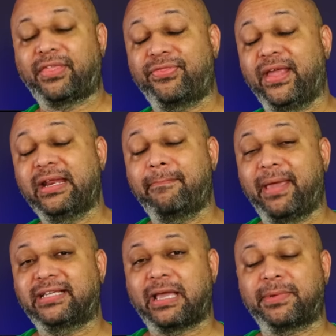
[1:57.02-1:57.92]
the thing that
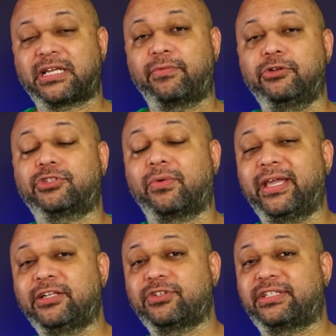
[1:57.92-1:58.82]
makes Amazon Renewed so
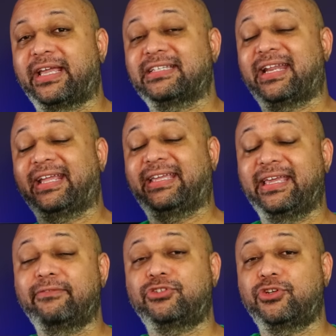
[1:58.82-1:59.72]
interesting is that it
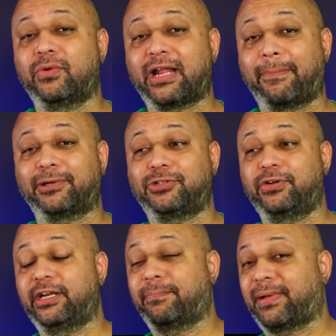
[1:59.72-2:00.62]
gives you an
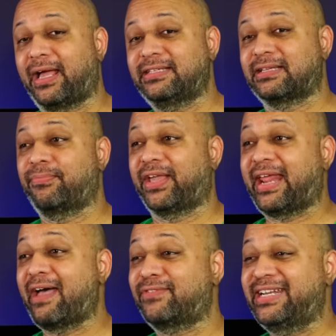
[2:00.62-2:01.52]
opportunity to buy something and have